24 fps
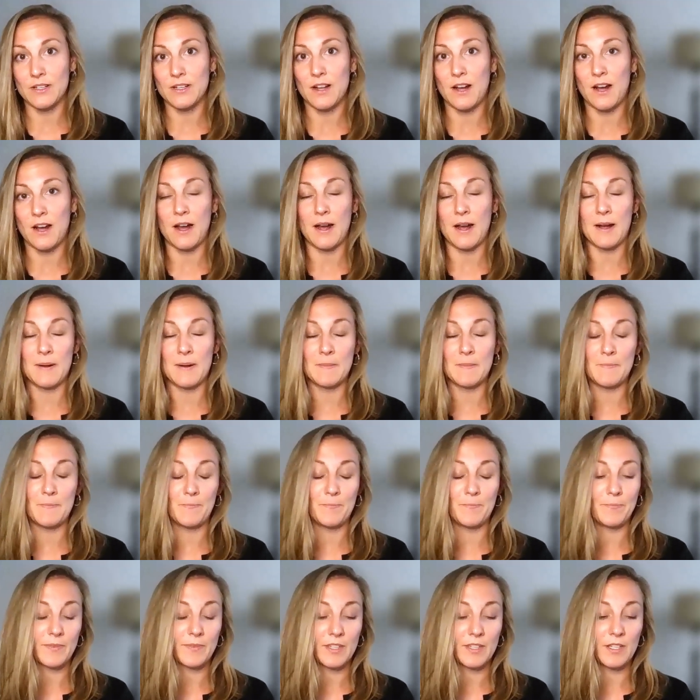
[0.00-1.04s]
Um,
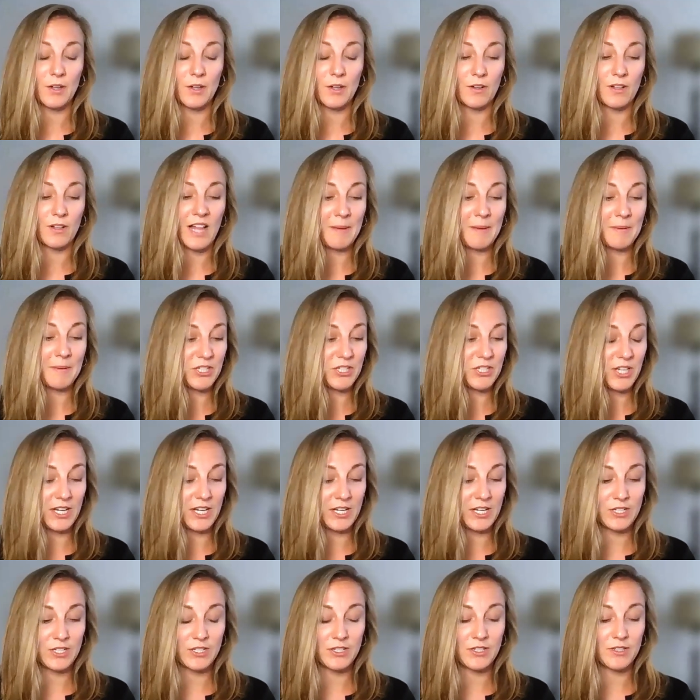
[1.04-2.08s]
you know, climate
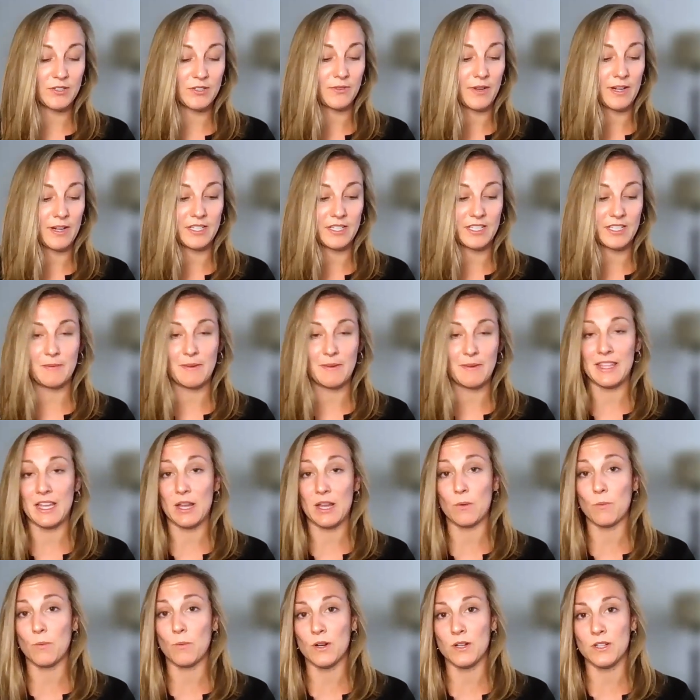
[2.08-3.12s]
change threatens to make that
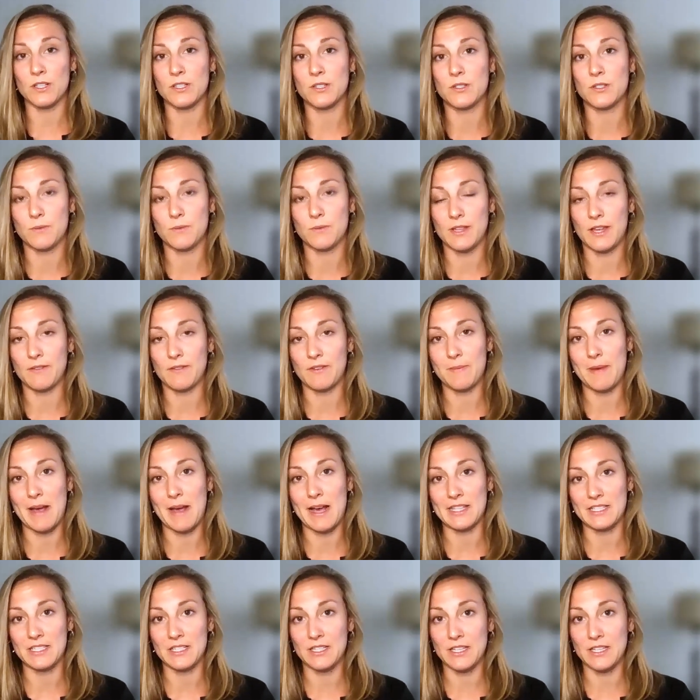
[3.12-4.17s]
worse with every
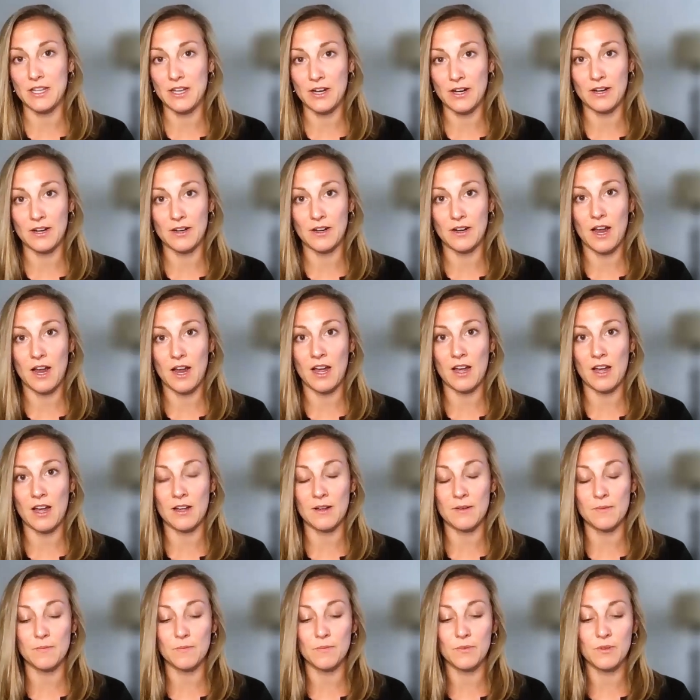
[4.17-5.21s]
passing year. Uh,
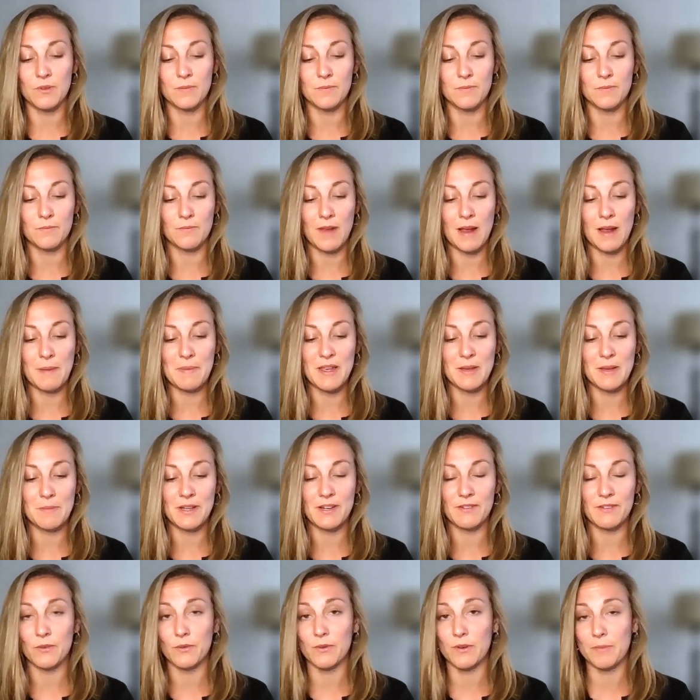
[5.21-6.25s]
there might be a bit
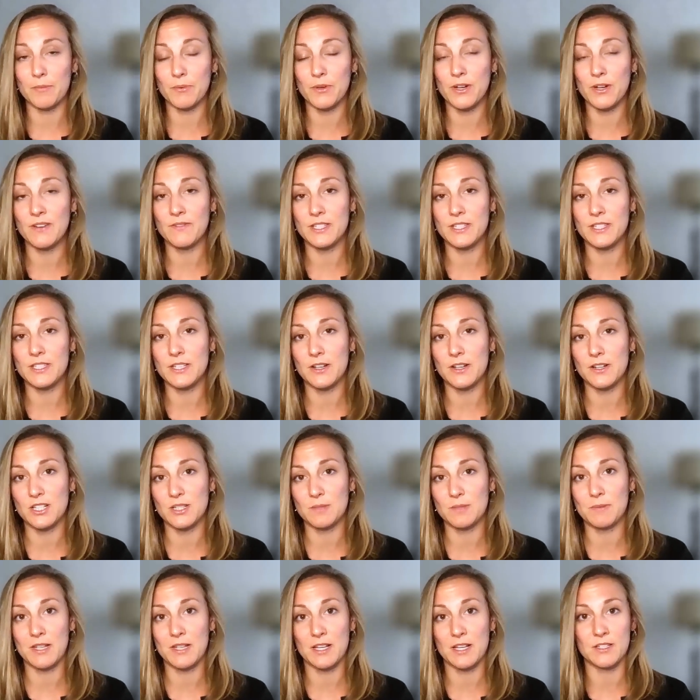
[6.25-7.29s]
of a reprieve this year just
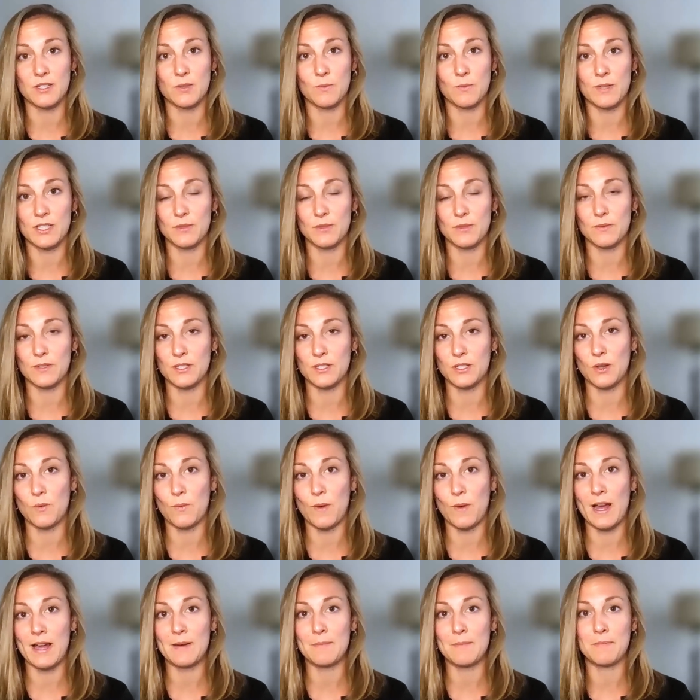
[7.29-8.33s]
because the winter was so
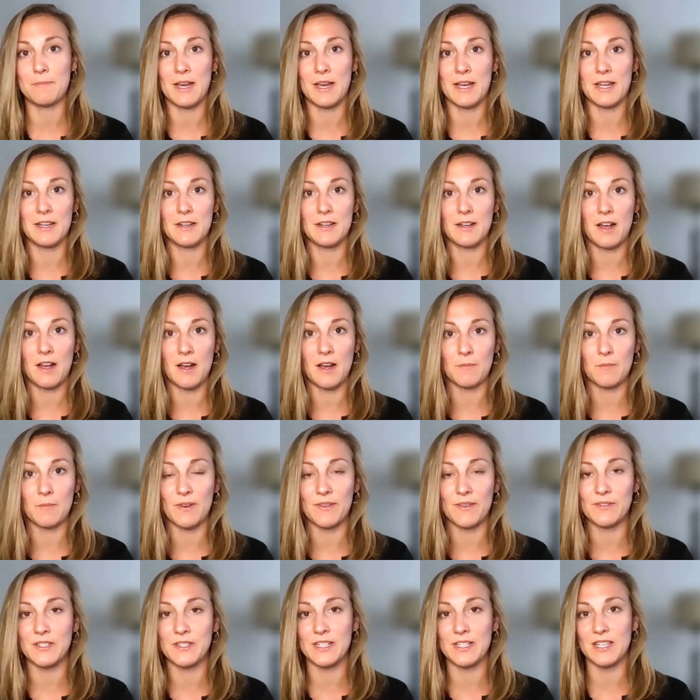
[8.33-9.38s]
wet, but uh, we've
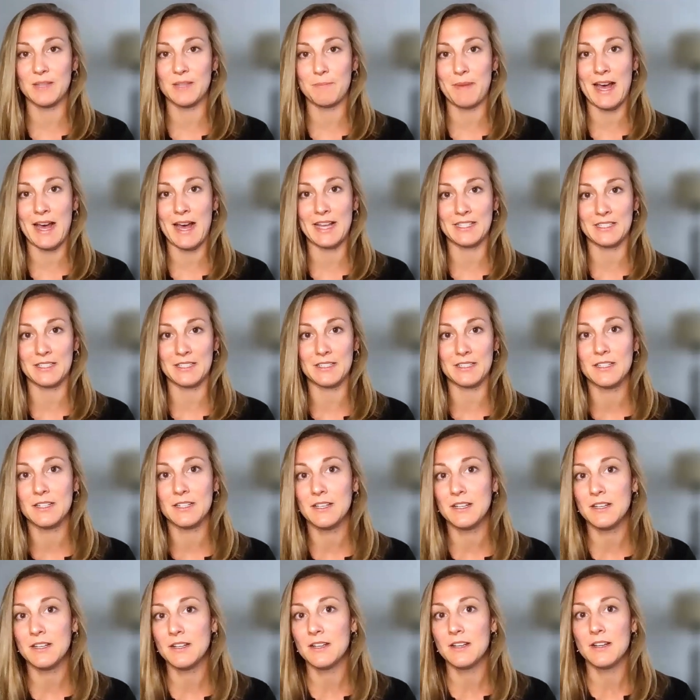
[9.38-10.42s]
seen in the past
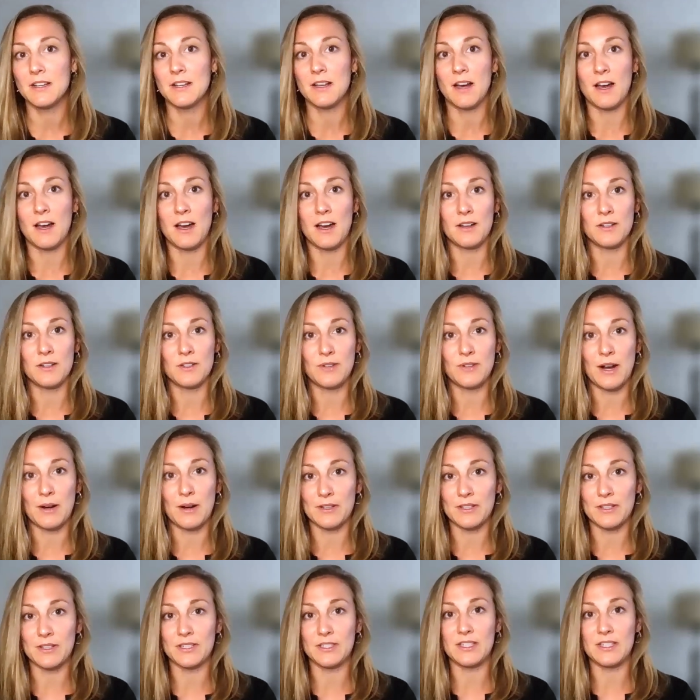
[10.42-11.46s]
uh, drought
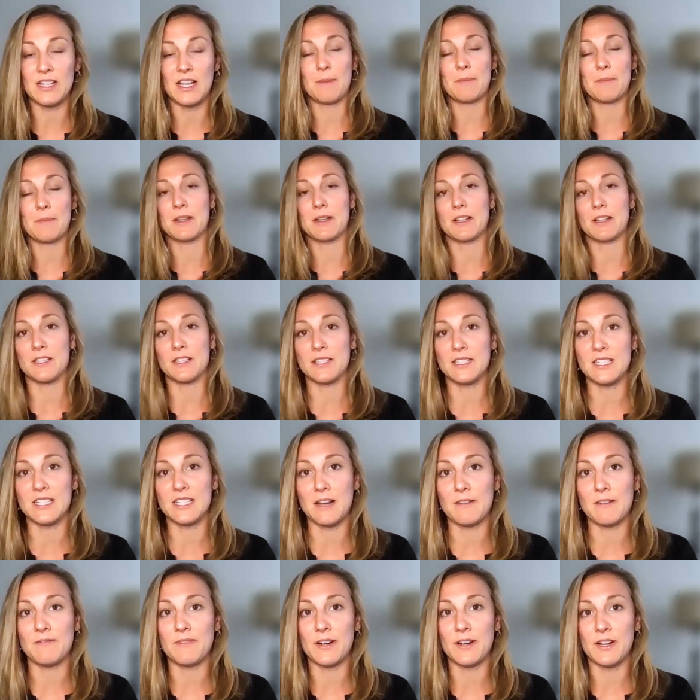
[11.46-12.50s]
can sneak up and it can sneak
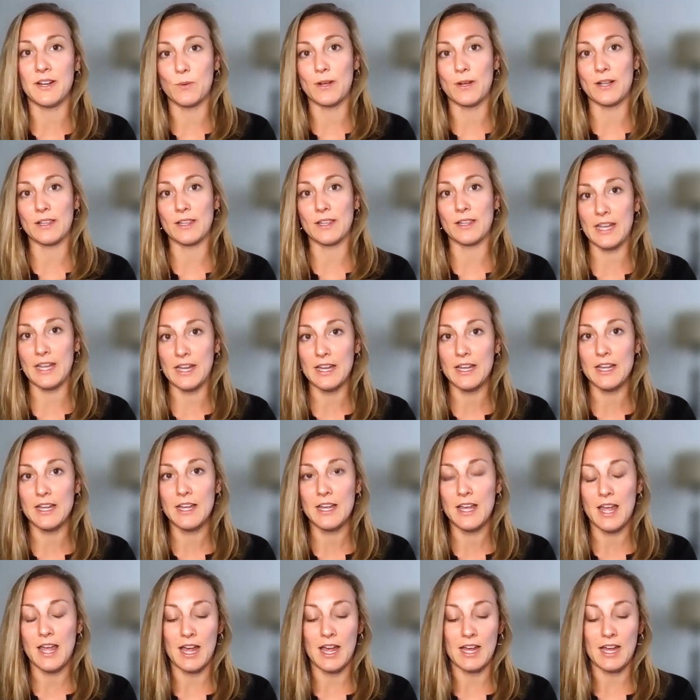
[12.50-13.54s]
up very quickly.
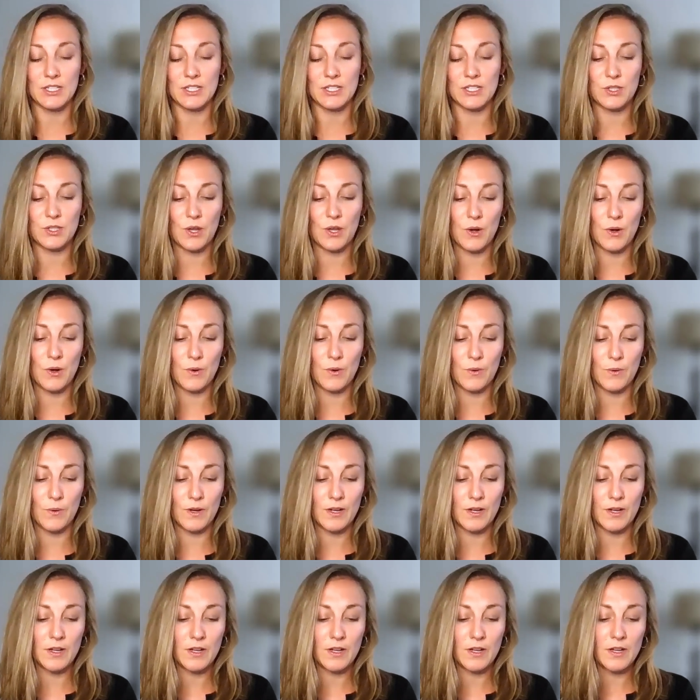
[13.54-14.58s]
And so
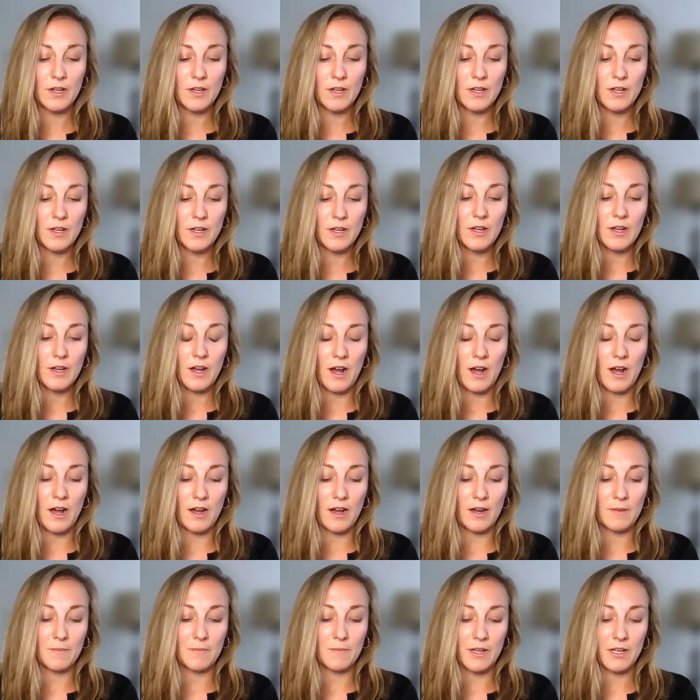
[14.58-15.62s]

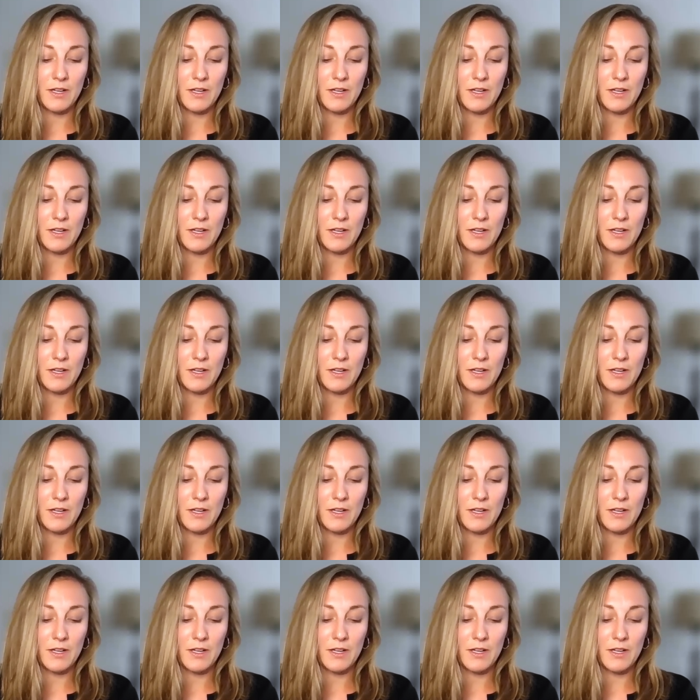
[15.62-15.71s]
um,